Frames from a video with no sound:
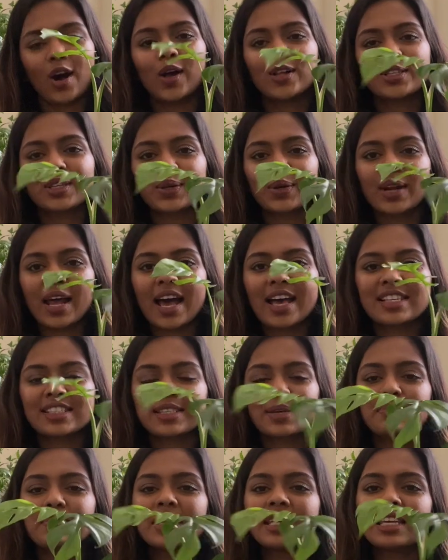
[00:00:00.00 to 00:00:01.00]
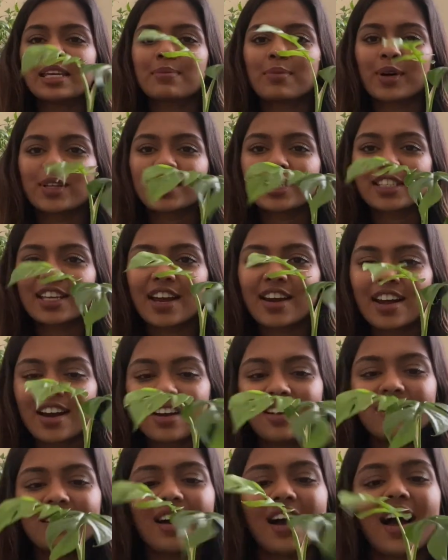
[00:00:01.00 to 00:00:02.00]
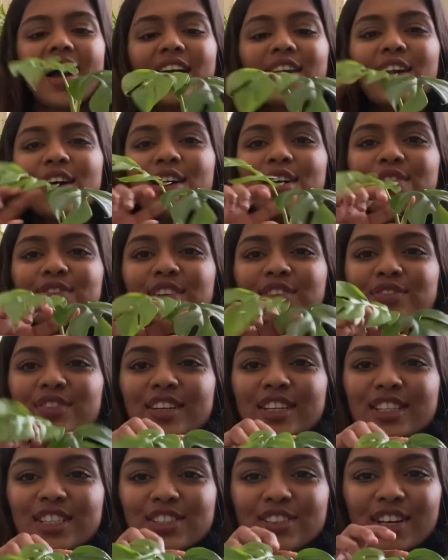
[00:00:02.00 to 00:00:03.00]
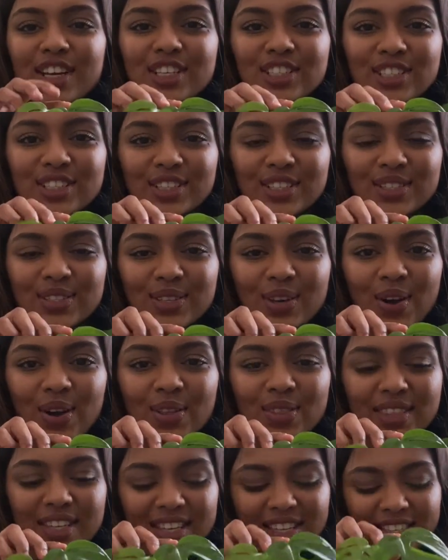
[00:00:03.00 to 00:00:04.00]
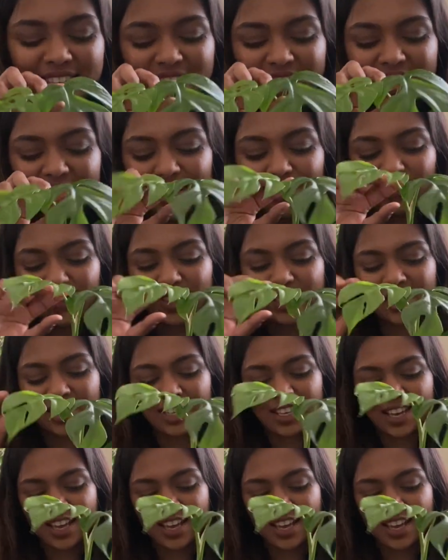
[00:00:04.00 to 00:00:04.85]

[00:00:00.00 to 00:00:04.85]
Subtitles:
also known as the mini monstera. I love the fenestrations on these leaves.